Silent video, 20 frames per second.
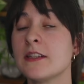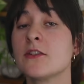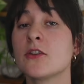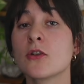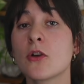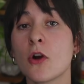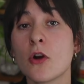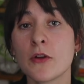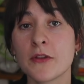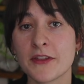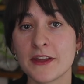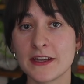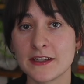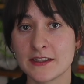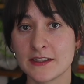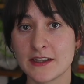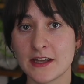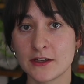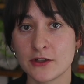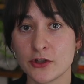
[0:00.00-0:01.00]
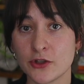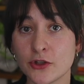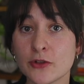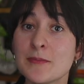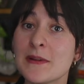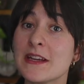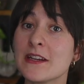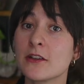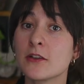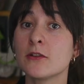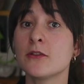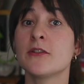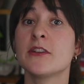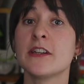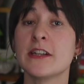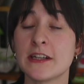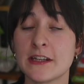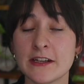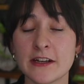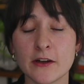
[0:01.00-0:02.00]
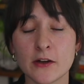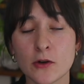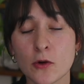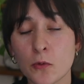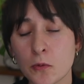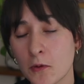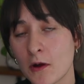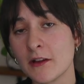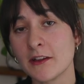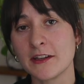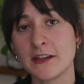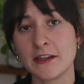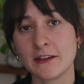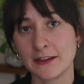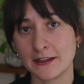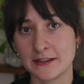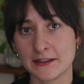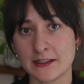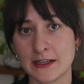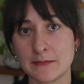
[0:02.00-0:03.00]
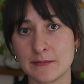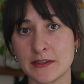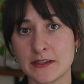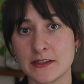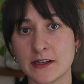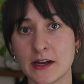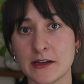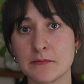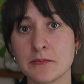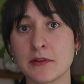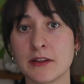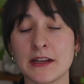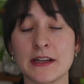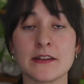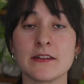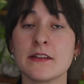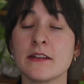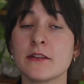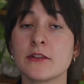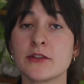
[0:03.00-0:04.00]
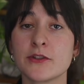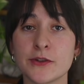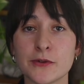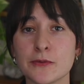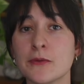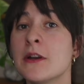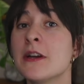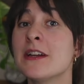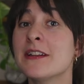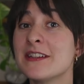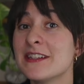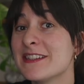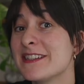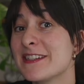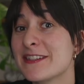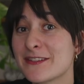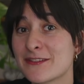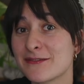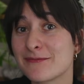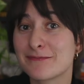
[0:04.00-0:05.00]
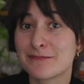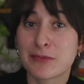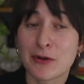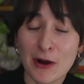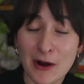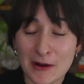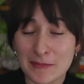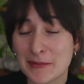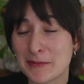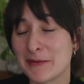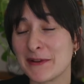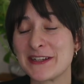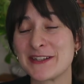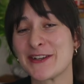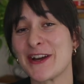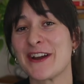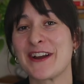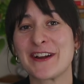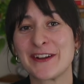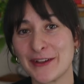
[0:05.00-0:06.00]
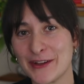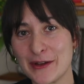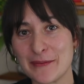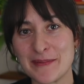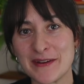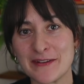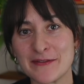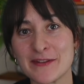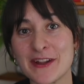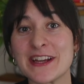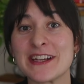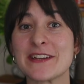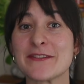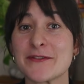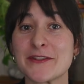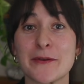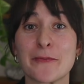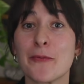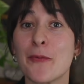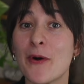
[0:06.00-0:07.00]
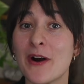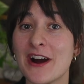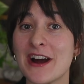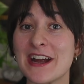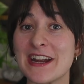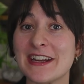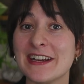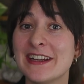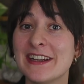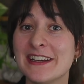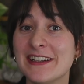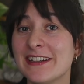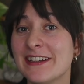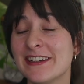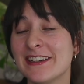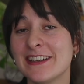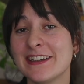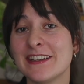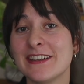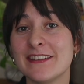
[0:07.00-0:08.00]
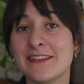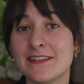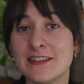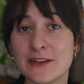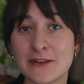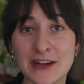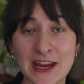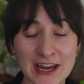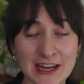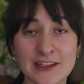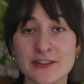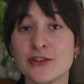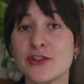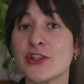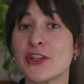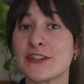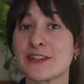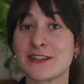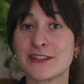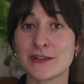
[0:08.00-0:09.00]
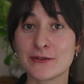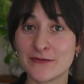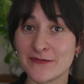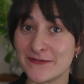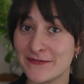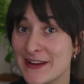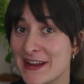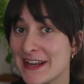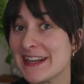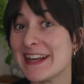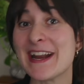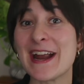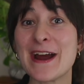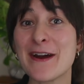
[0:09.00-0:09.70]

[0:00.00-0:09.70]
These are all things that should be included in a quality landscape design plan. So this is probably shining a little bit of light into why you can't just, in an